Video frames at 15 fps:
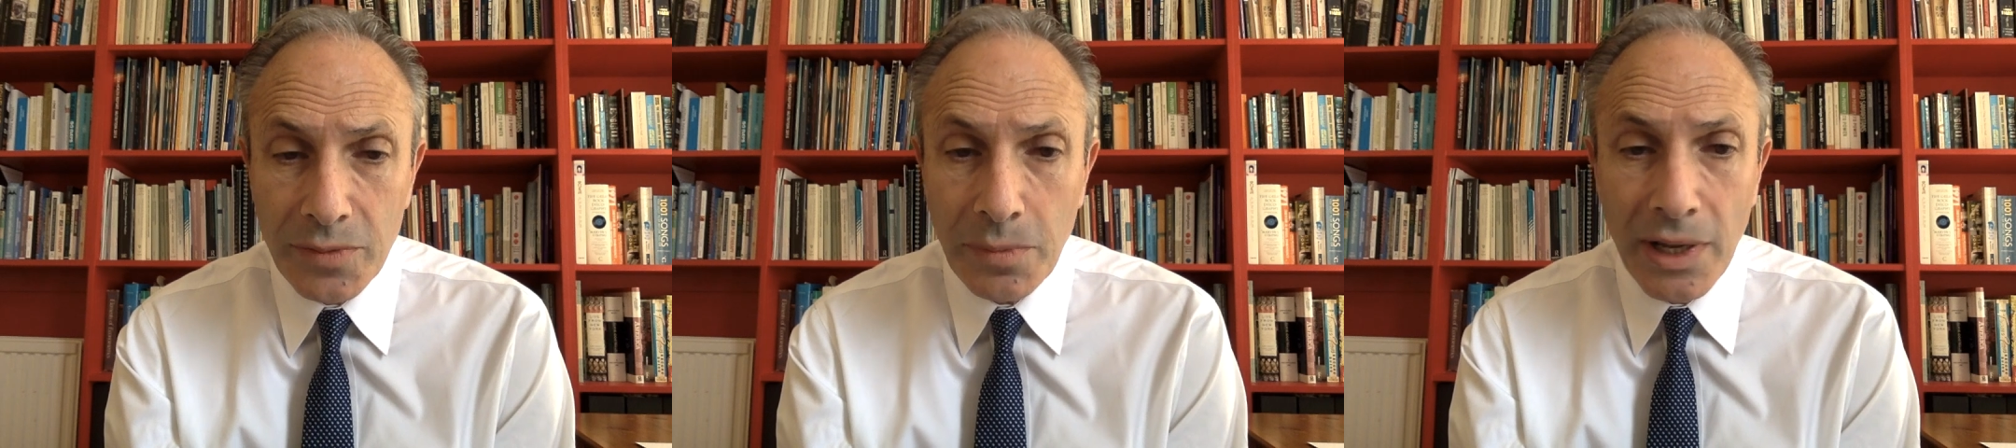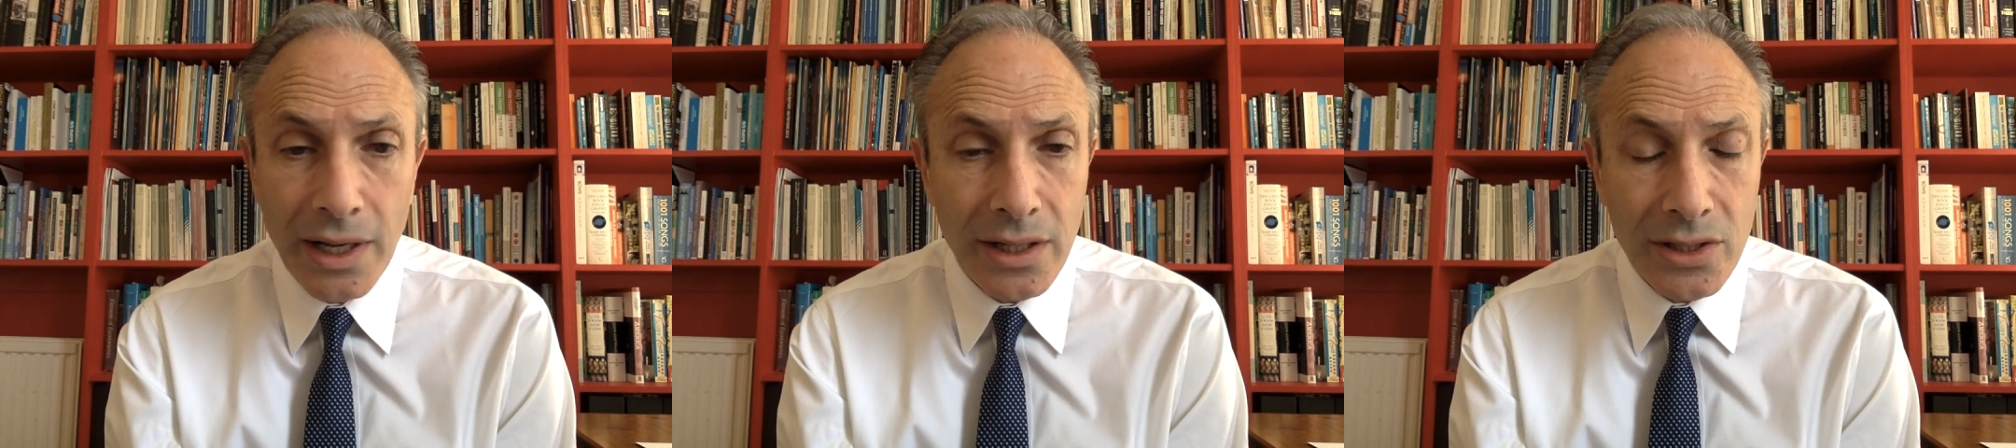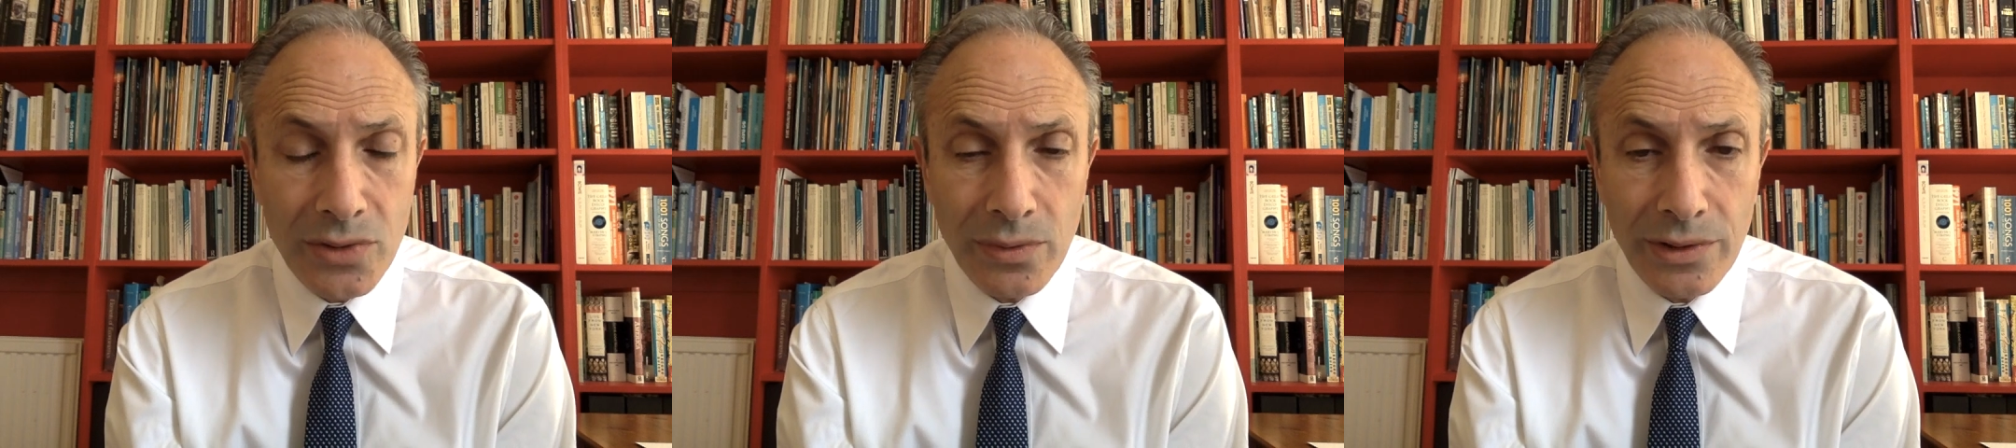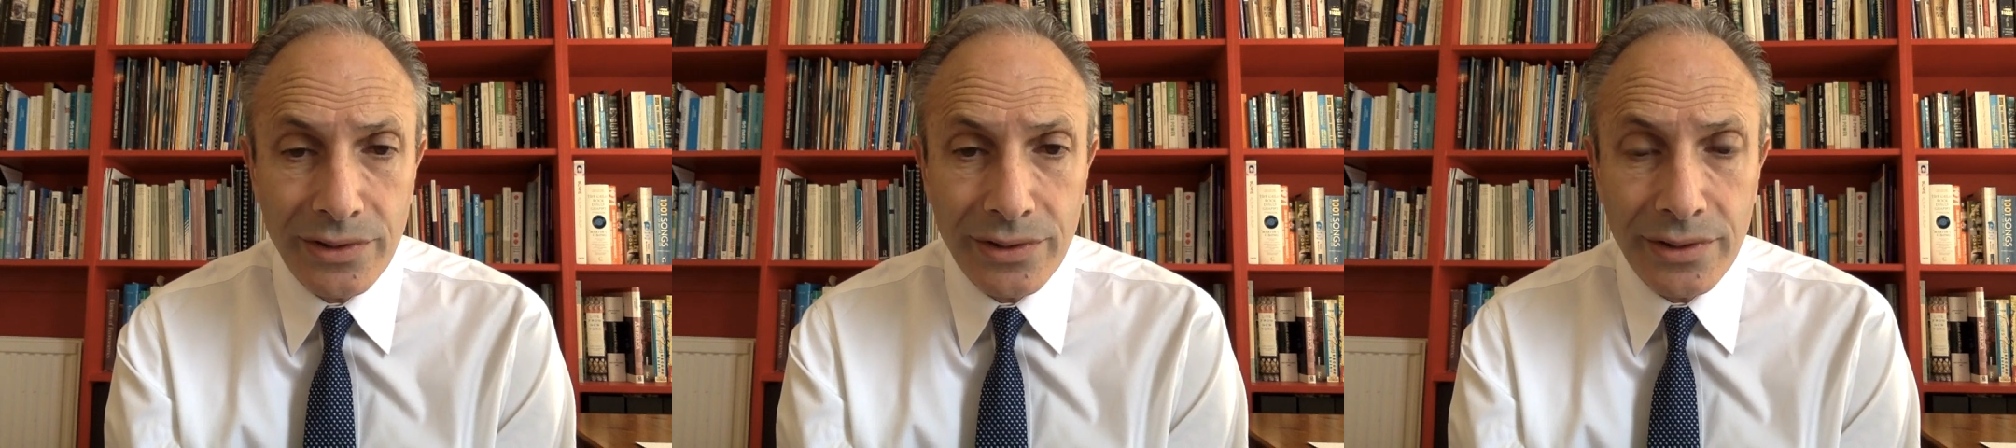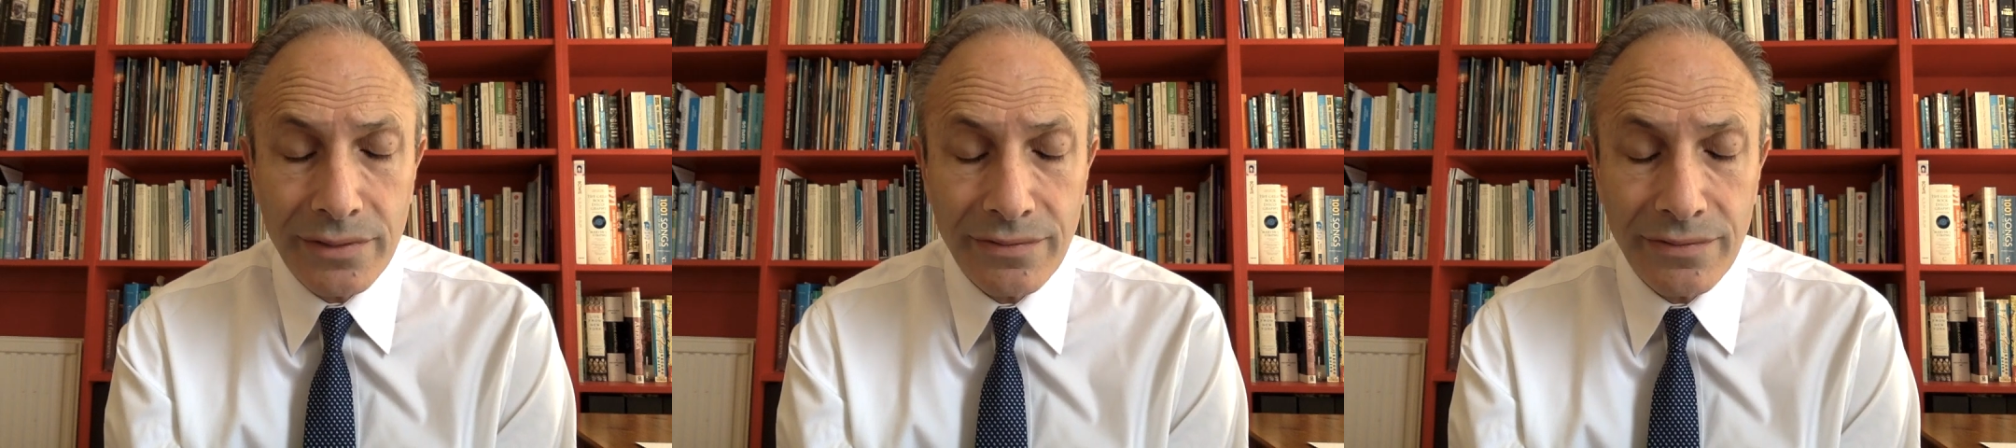has passed with